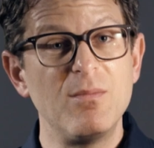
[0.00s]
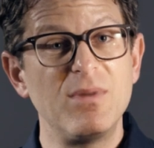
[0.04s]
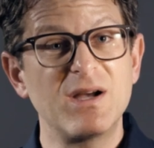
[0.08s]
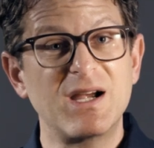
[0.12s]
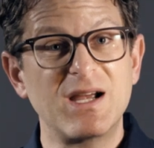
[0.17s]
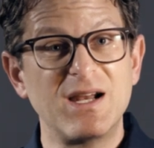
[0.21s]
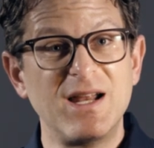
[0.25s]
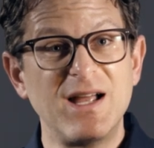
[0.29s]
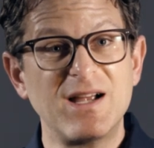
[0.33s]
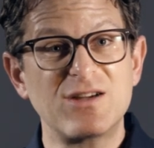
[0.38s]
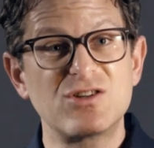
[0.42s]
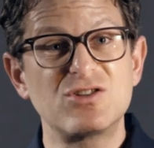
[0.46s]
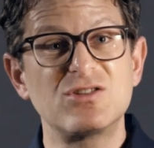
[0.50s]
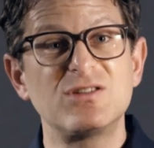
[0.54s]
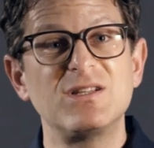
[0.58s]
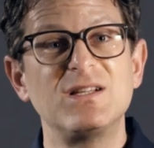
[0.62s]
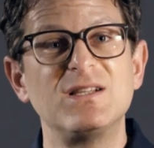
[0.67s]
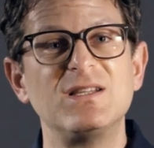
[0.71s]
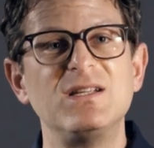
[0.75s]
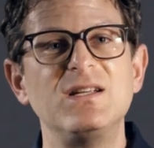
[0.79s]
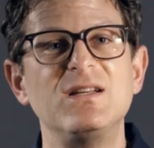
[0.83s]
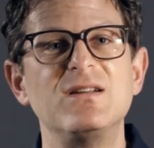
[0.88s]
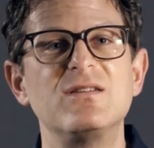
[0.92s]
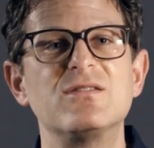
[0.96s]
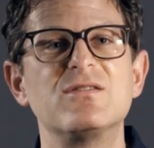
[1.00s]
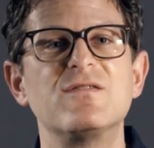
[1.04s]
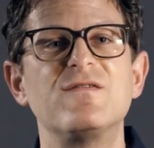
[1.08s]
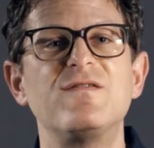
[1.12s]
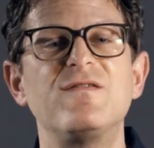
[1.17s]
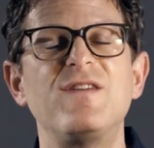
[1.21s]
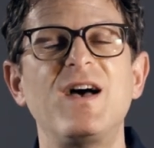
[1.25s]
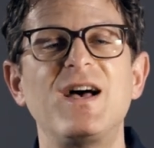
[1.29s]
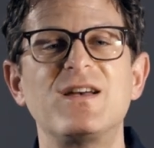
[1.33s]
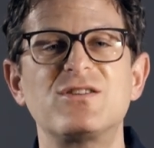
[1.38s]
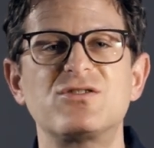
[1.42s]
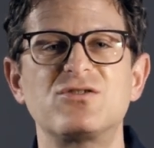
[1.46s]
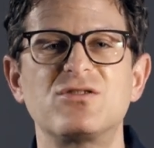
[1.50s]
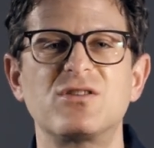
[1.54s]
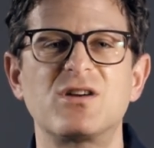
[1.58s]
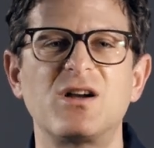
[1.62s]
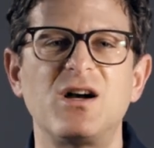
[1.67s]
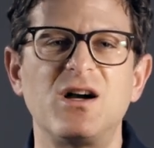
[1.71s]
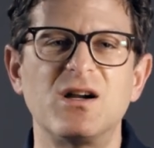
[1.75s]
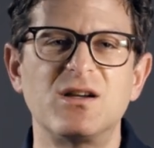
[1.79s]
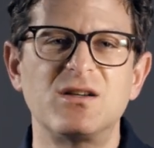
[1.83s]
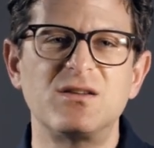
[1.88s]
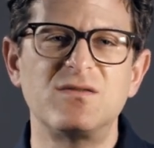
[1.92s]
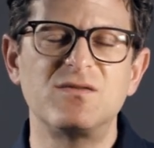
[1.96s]
but can actually lead to faster
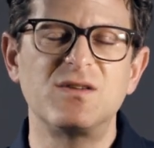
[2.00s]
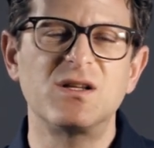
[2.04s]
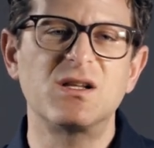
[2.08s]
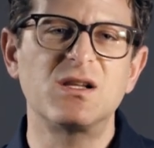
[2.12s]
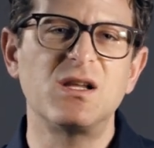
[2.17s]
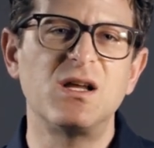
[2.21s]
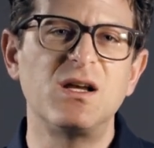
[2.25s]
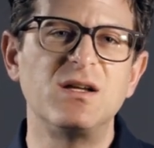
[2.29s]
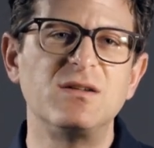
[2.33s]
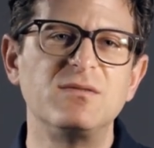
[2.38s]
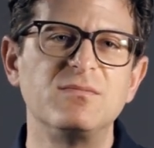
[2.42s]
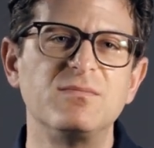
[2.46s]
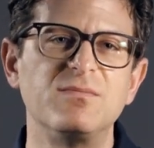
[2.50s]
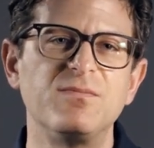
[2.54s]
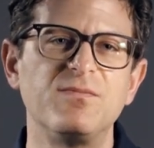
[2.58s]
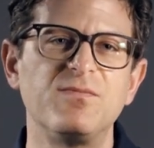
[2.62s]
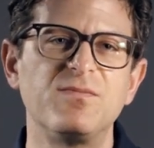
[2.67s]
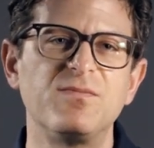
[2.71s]
cognitive decline.